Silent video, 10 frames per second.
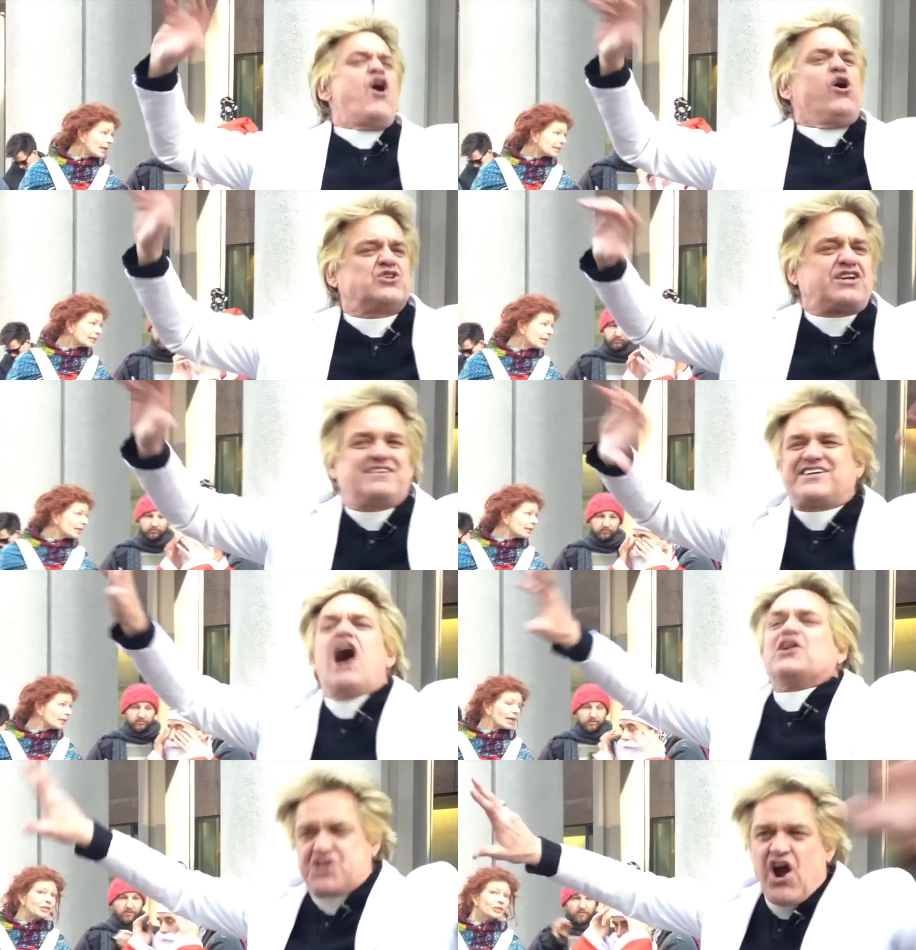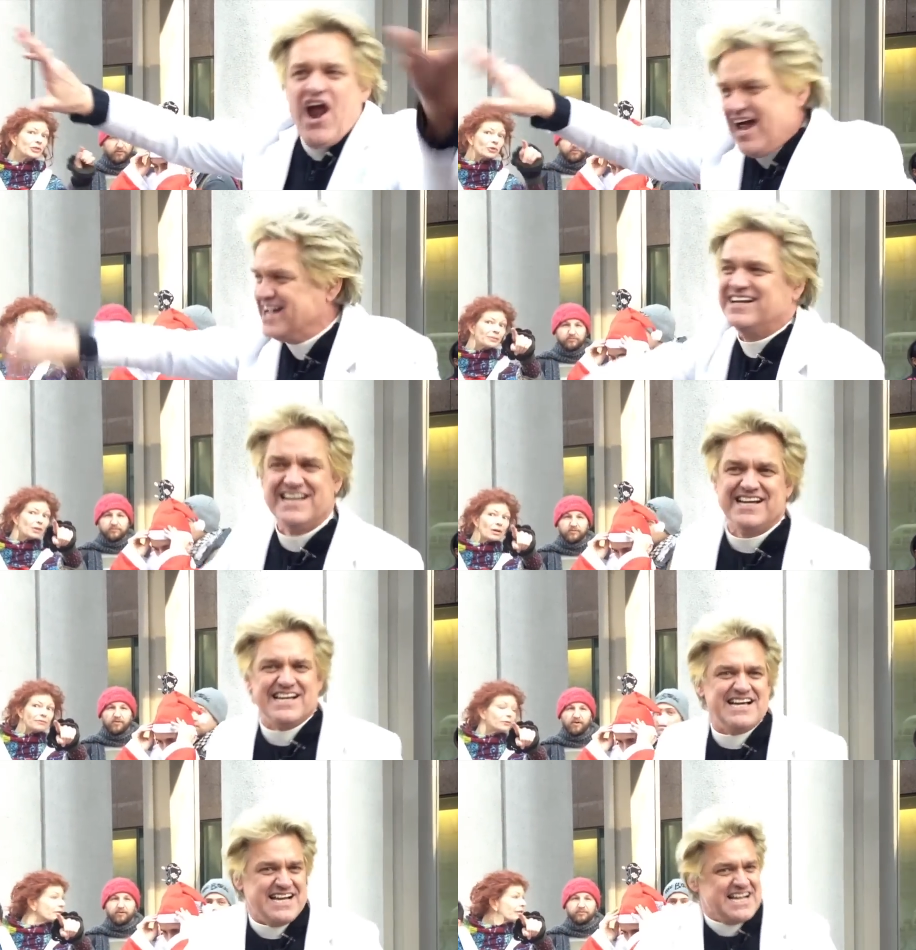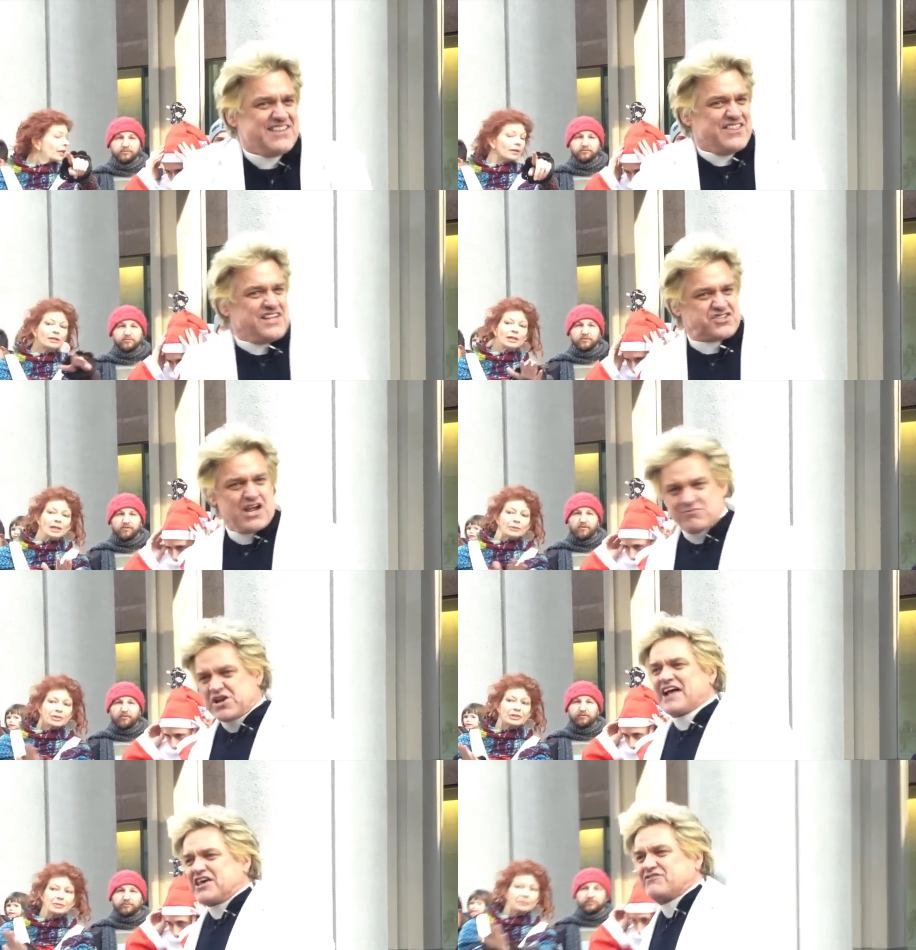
Speaker 1: old culture. Seems like they